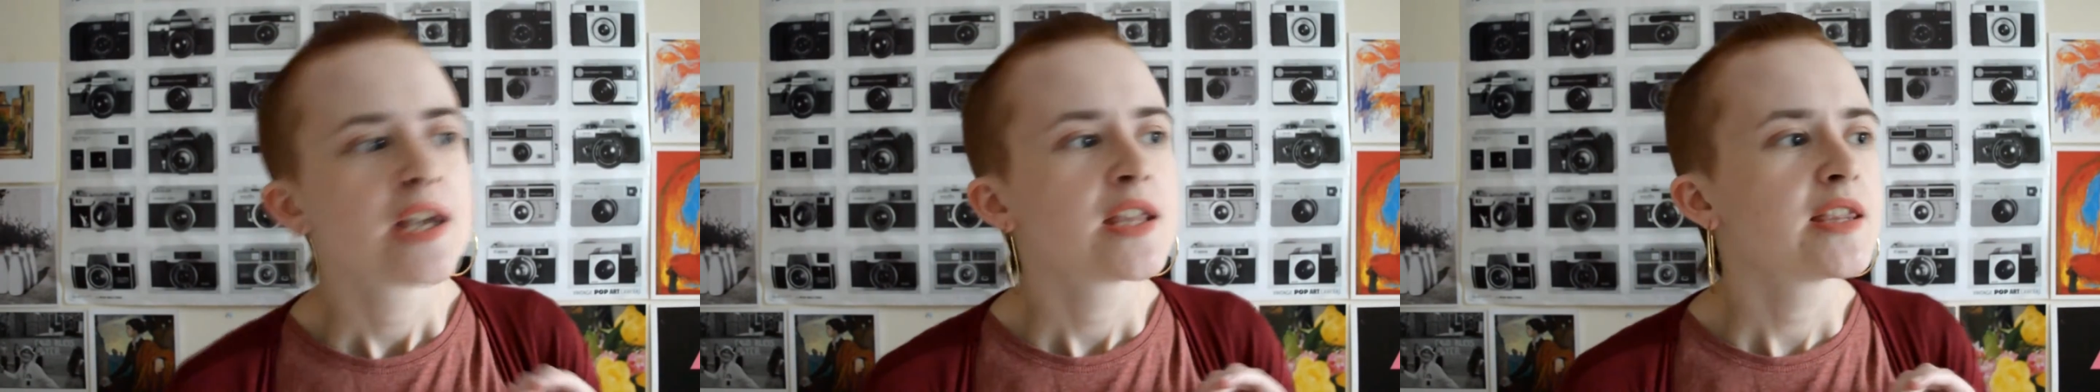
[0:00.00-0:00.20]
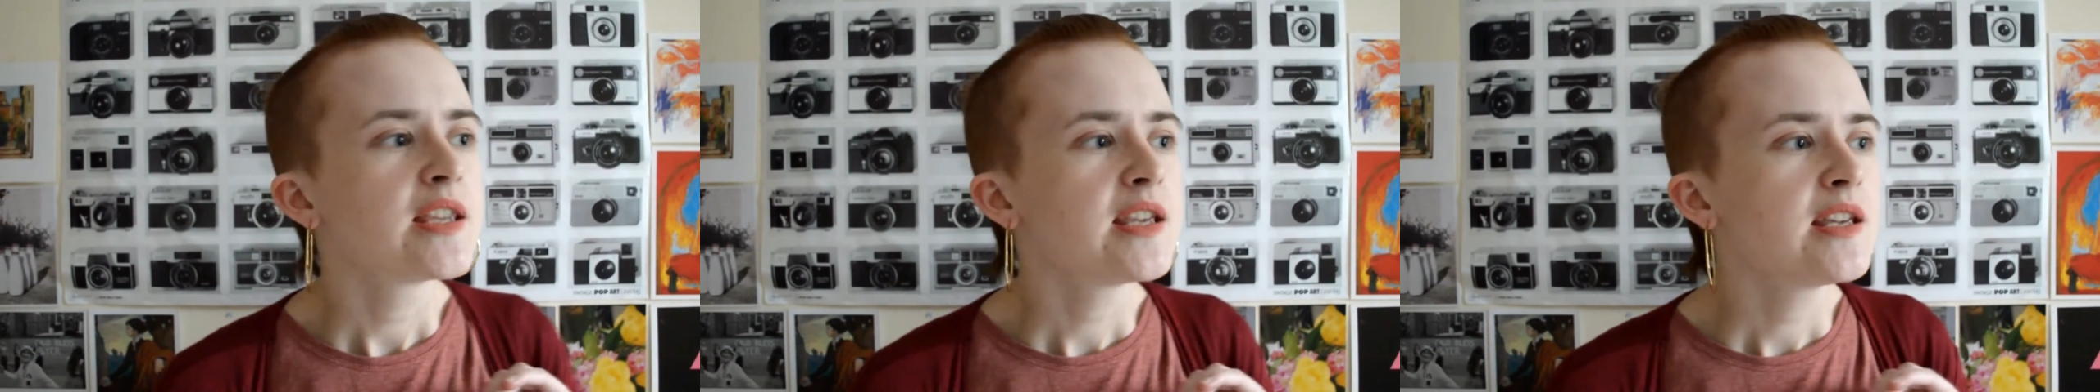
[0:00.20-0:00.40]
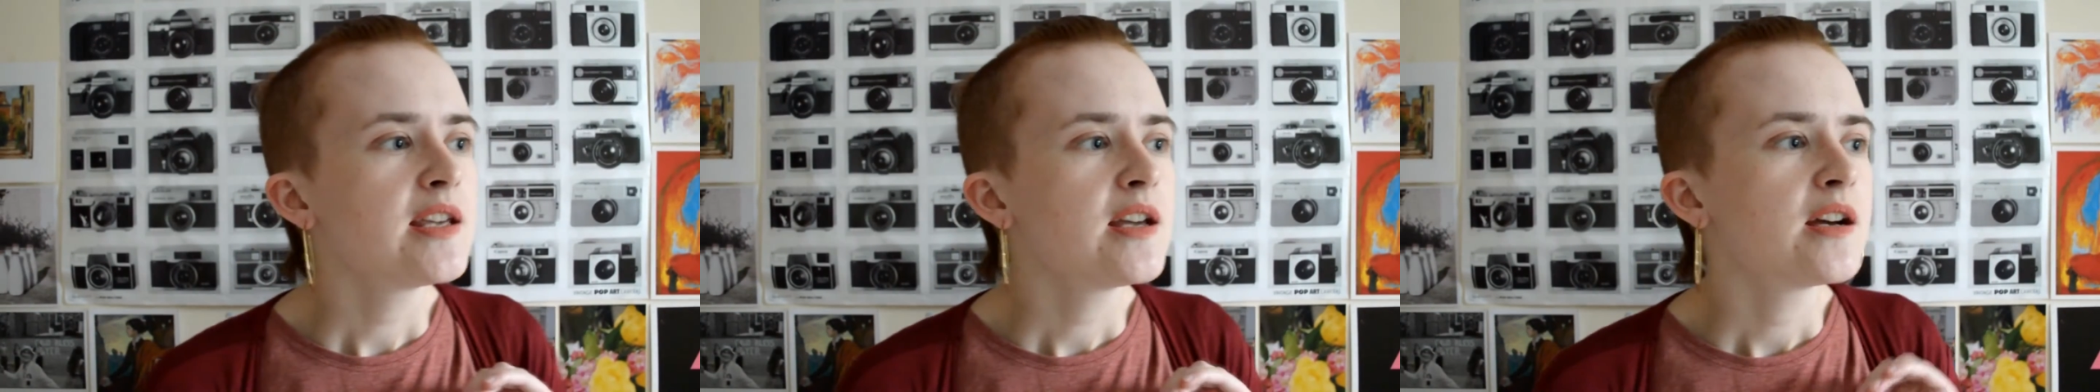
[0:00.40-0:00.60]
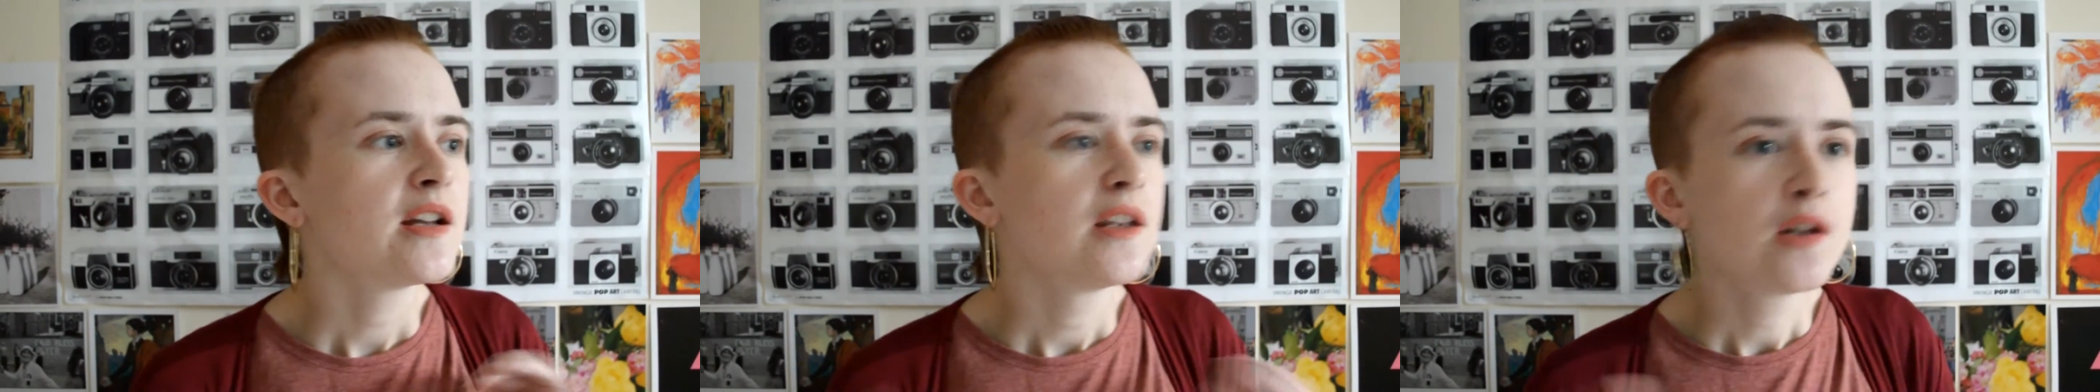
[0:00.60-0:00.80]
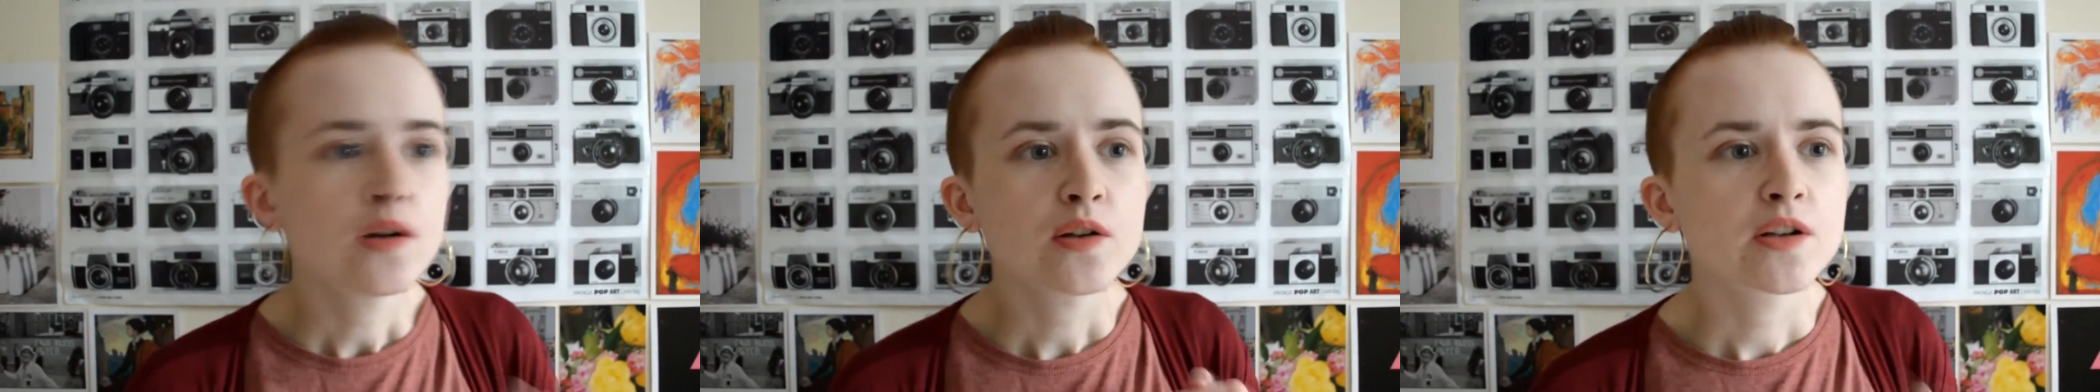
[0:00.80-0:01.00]
The
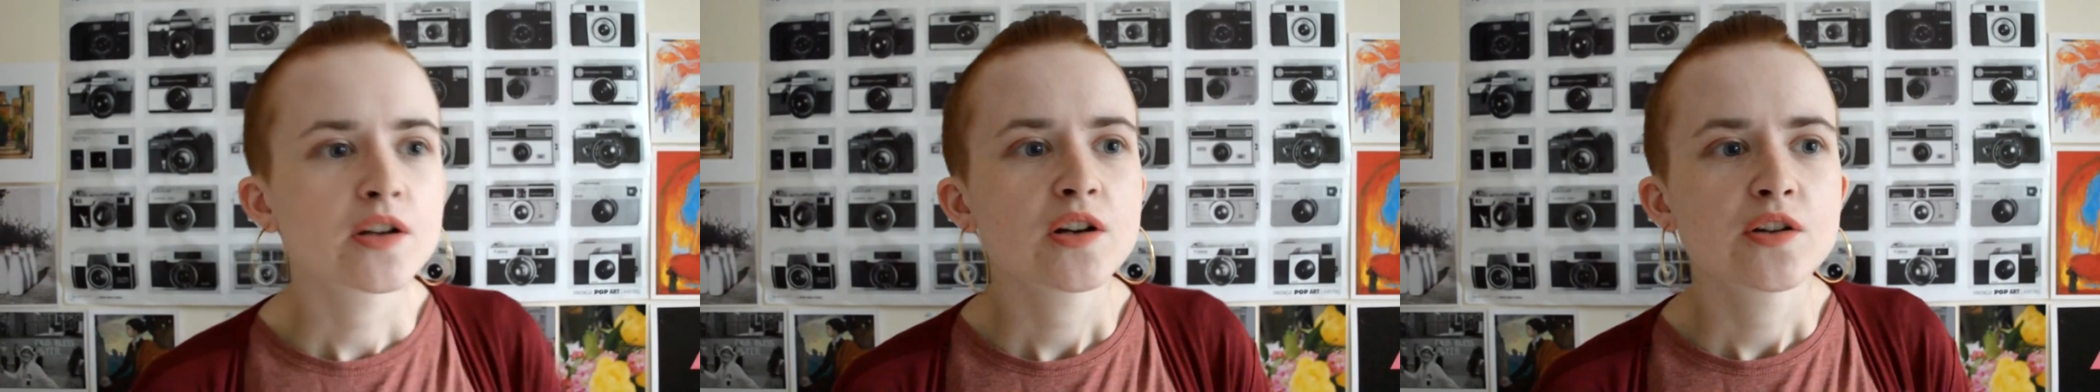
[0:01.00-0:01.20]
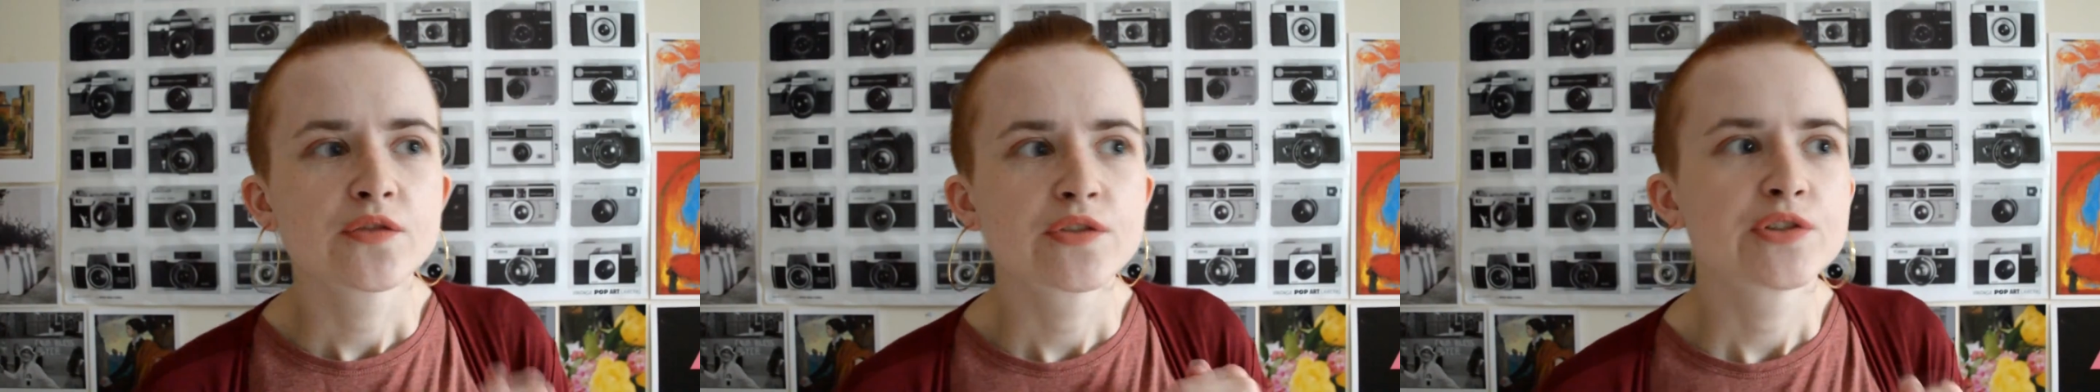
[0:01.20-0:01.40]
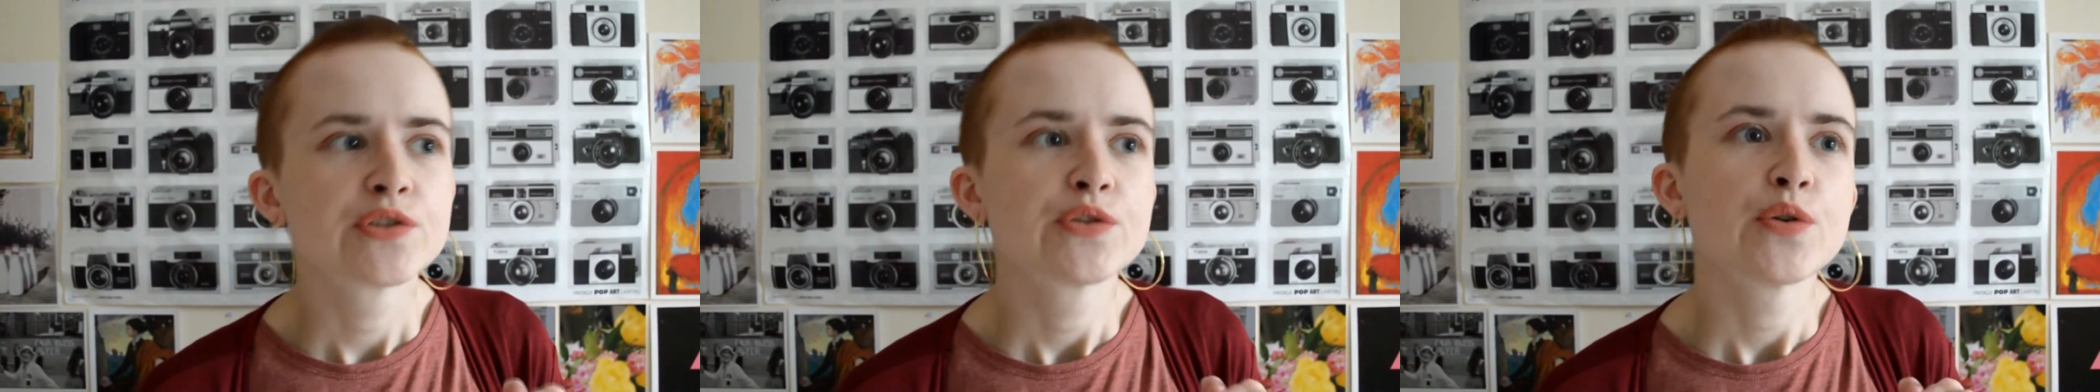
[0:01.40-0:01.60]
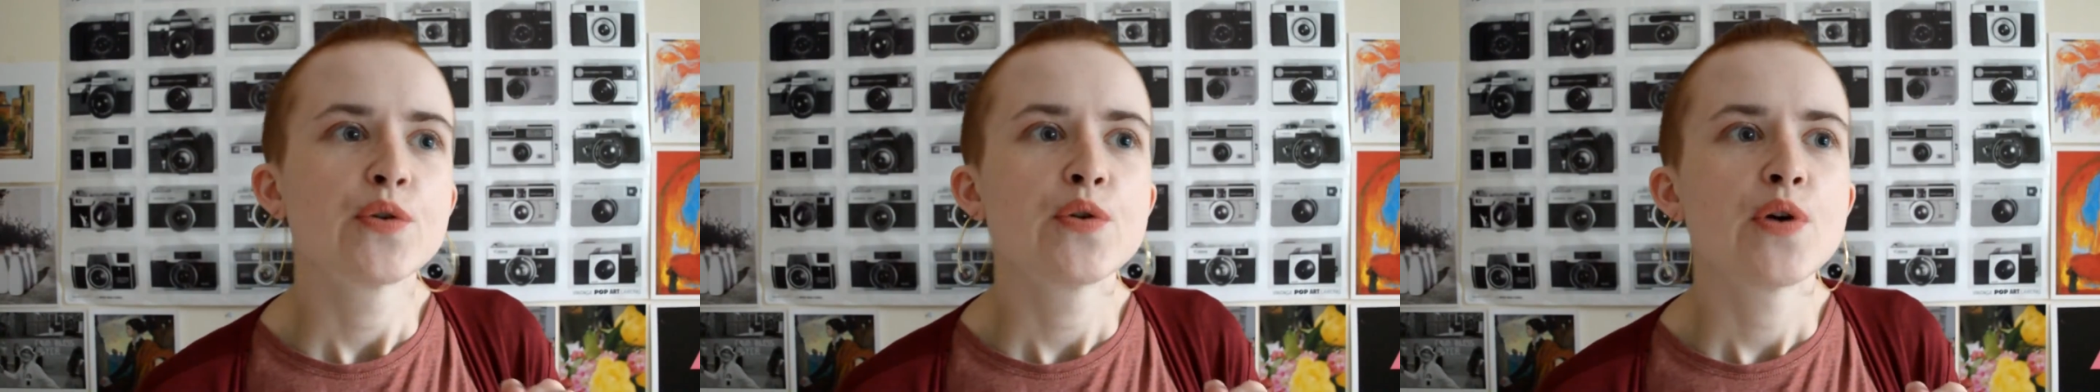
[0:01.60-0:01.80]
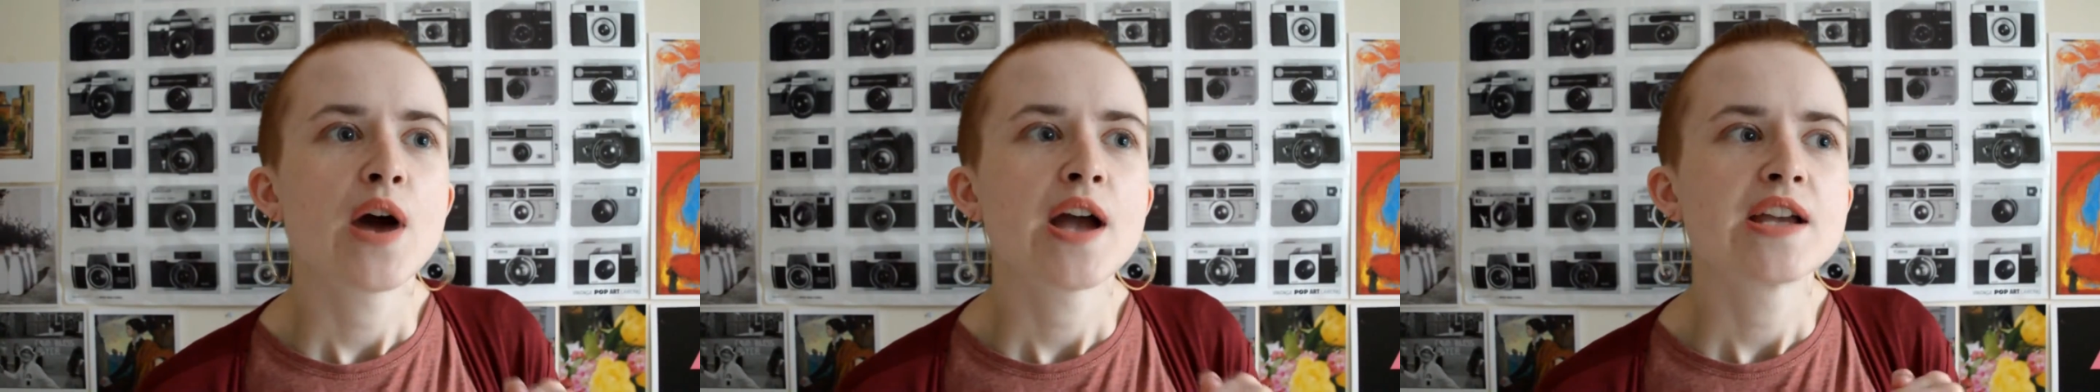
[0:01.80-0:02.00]
look of the store